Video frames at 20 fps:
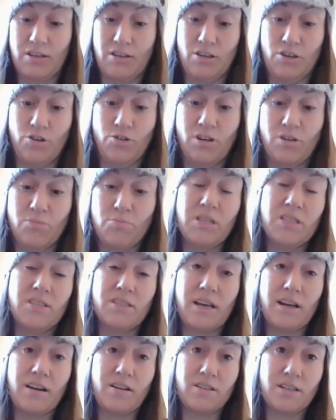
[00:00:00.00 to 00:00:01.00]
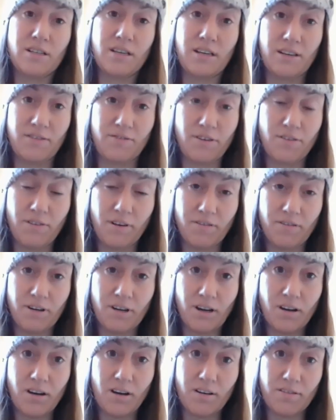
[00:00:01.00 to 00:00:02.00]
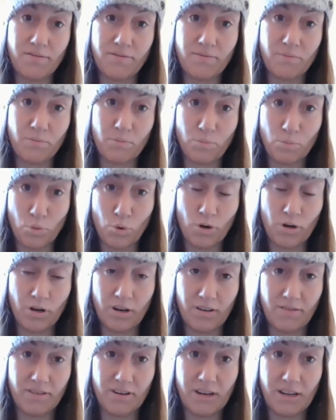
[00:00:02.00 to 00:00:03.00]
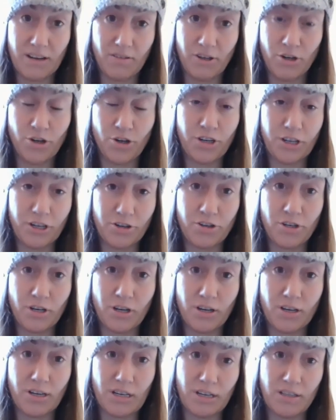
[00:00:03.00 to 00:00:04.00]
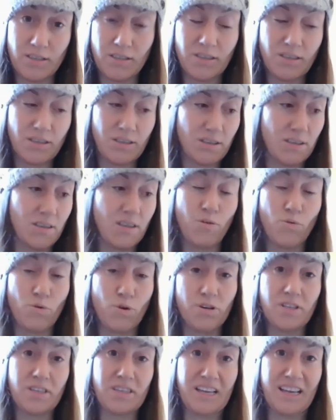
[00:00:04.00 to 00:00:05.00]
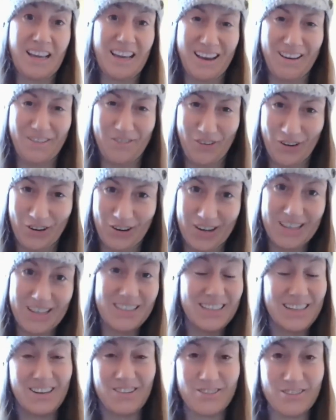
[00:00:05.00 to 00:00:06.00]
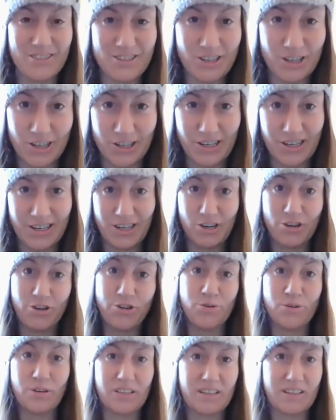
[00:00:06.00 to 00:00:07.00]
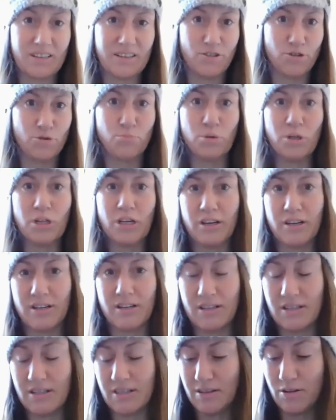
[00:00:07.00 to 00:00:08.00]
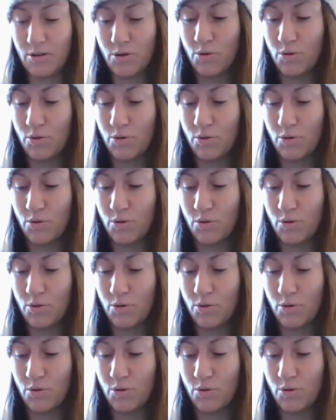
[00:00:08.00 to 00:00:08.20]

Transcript: you can be scared to, if you've ever cut off more of a nail and hurt your dog, it's the worst thing ever, and it scares the dog and you, and then there's blood and it's